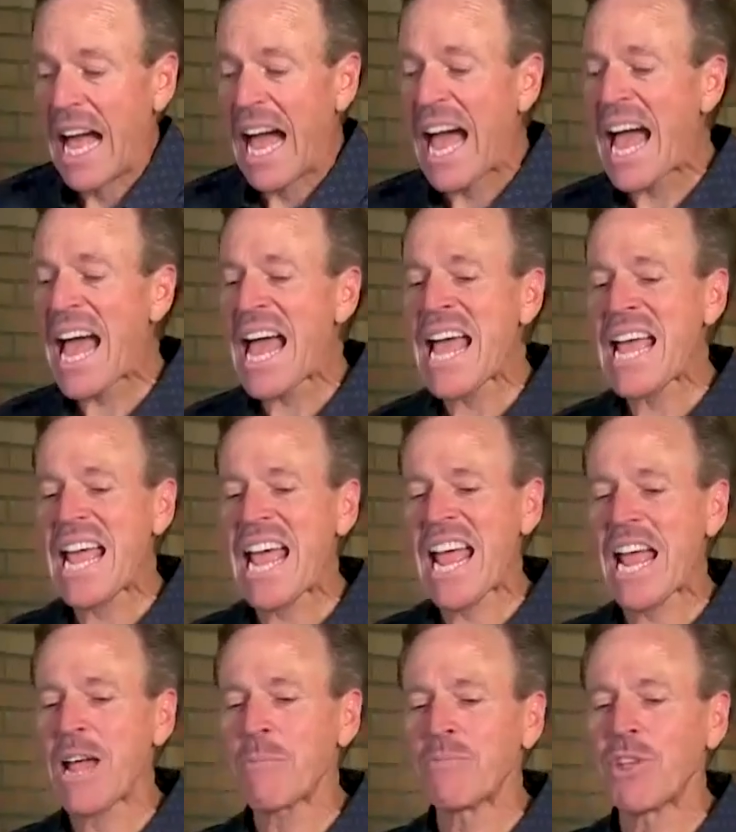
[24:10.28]
I
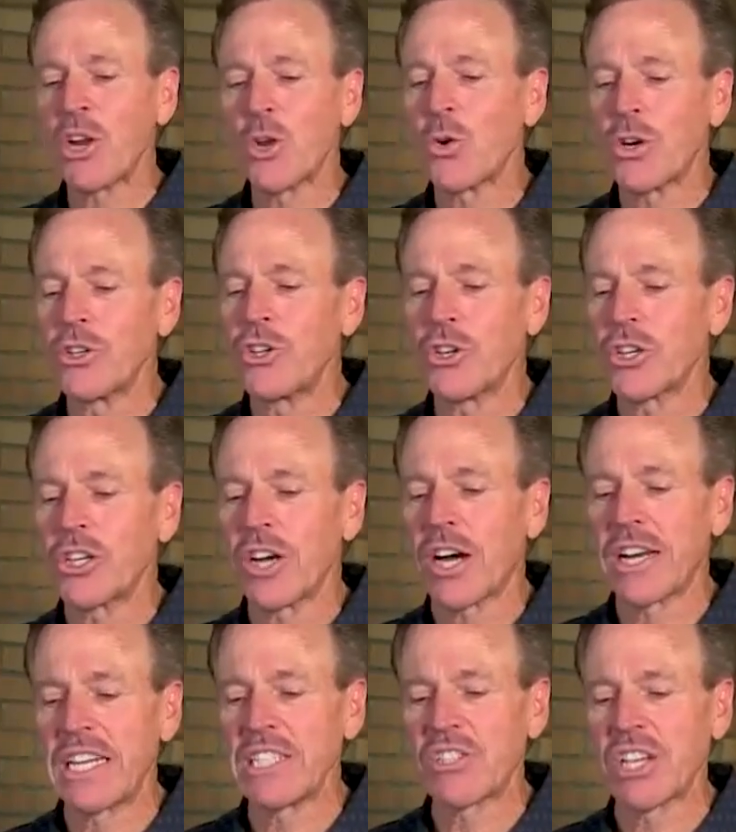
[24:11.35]
am the Lord your
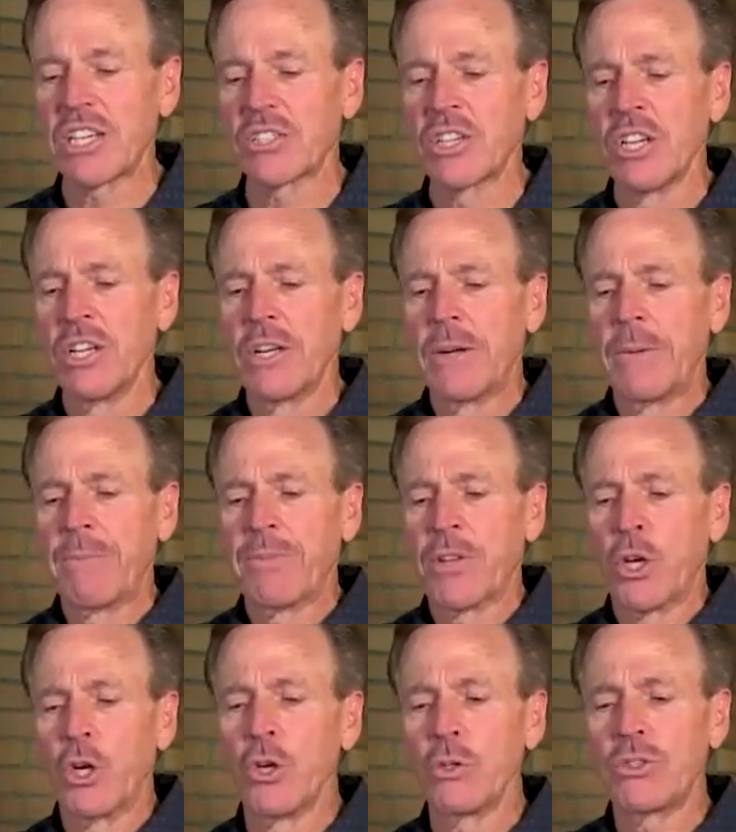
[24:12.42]
God, he says,
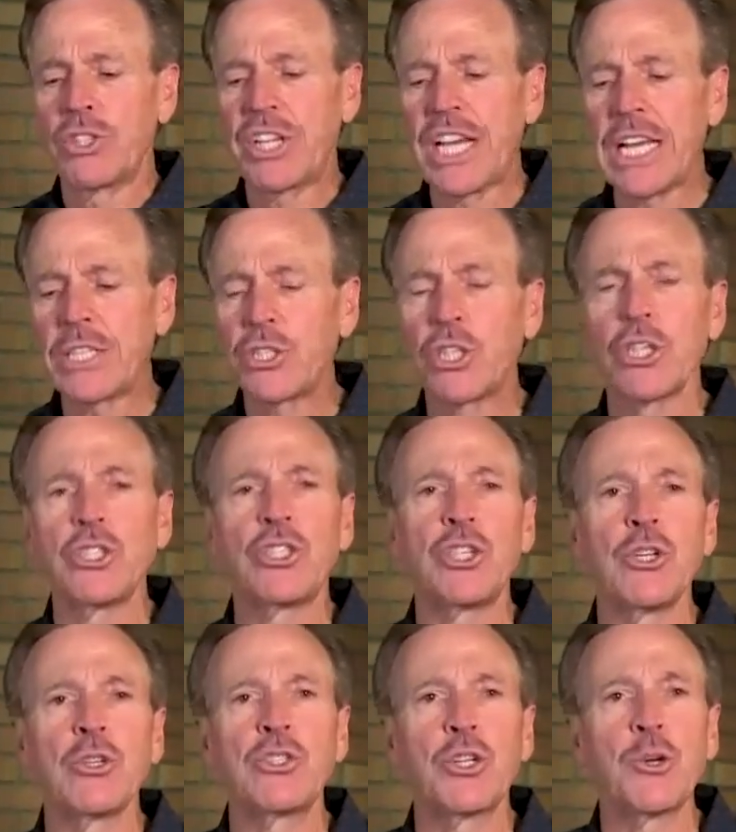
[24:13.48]
who teaches
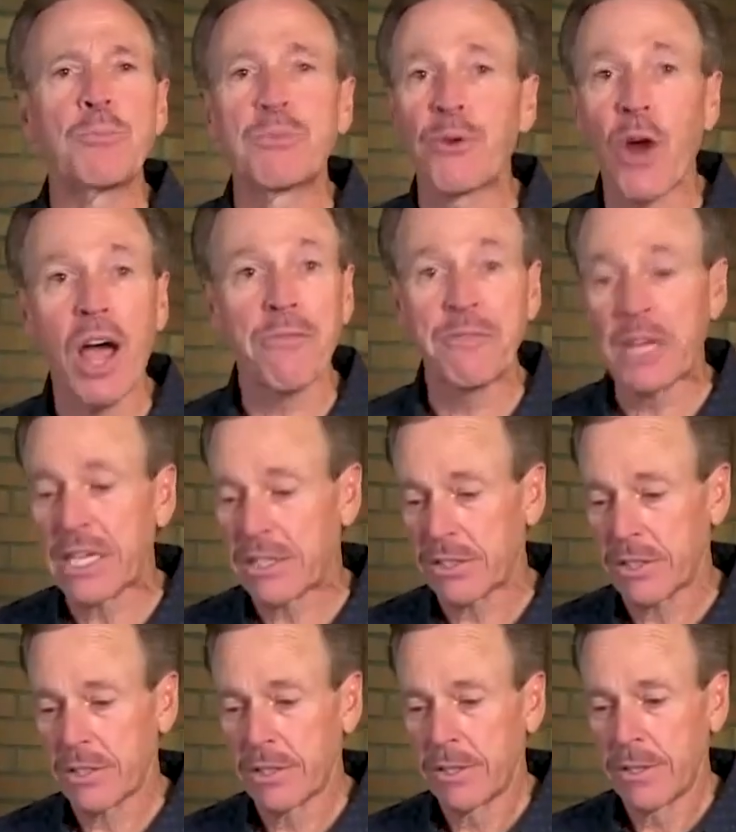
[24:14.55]
you to profit,
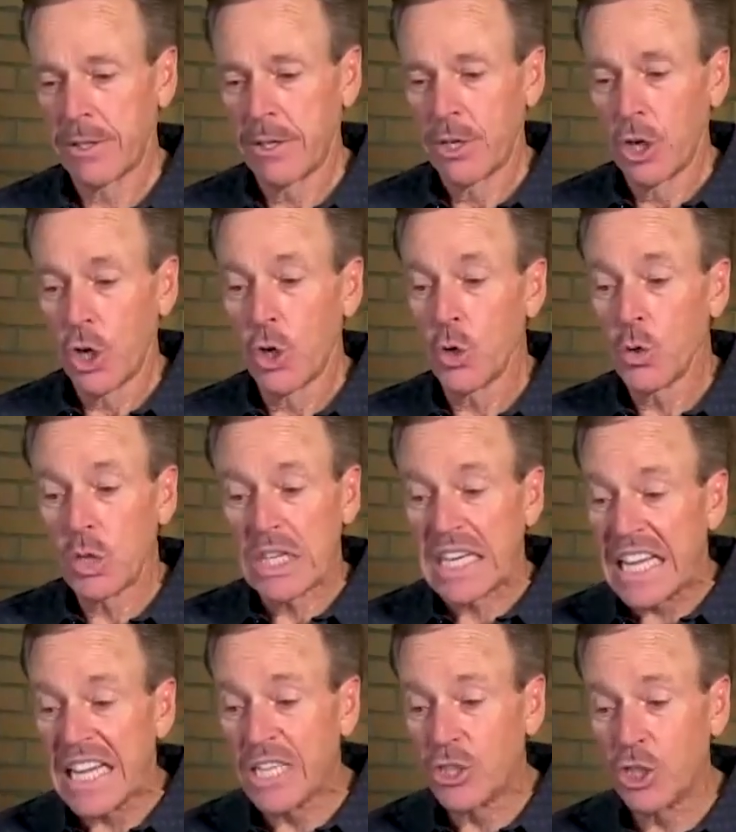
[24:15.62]
who
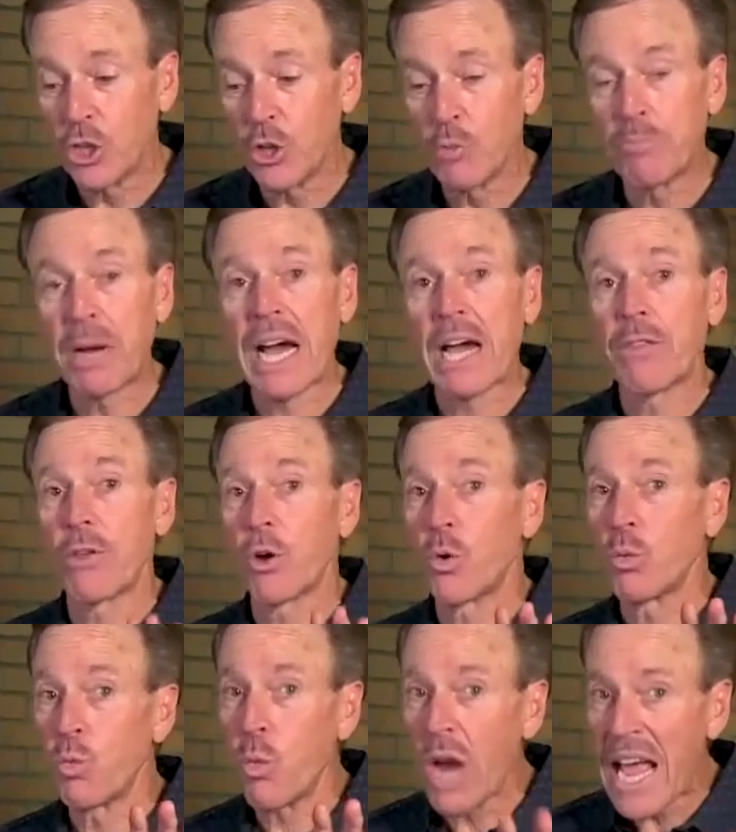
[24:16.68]
leads you by the
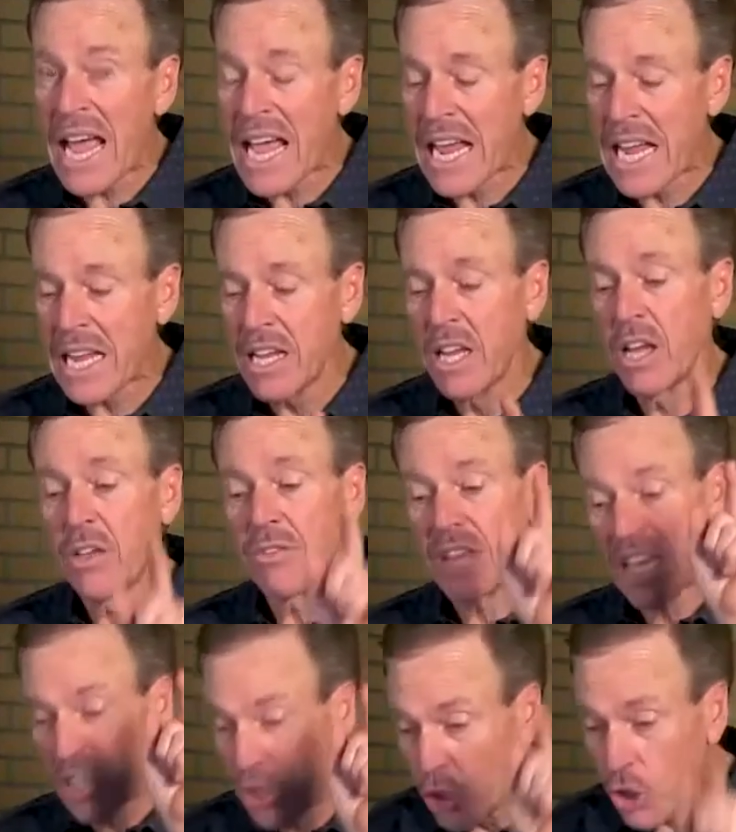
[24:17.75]
way
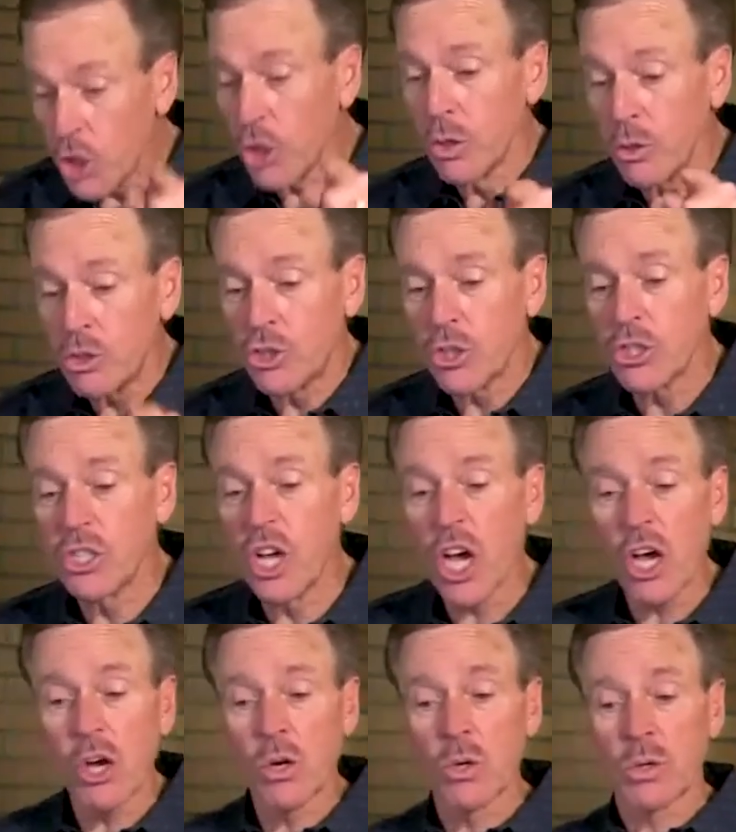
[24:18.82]
that you should
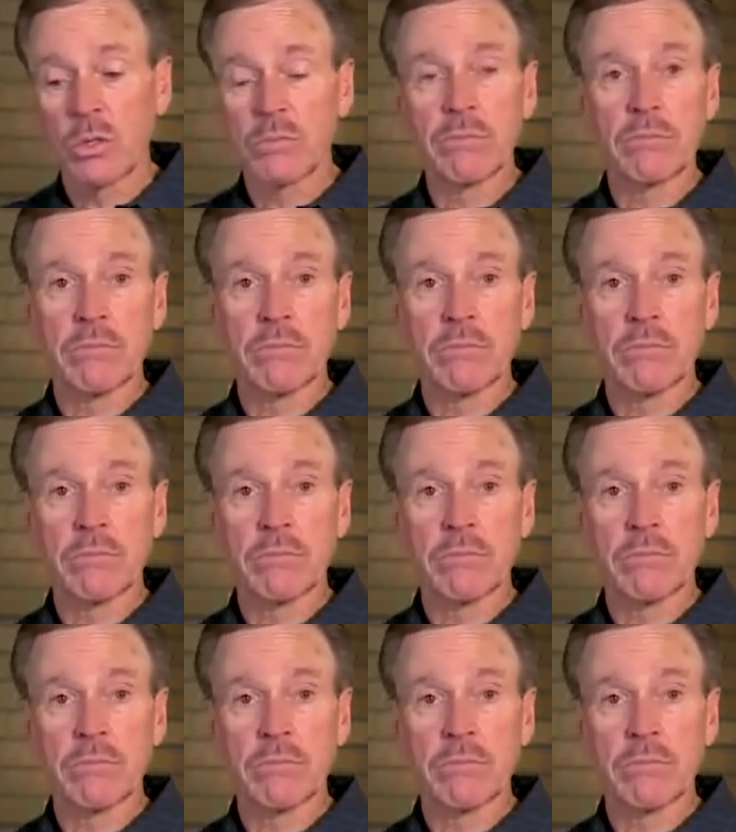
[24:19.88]
go.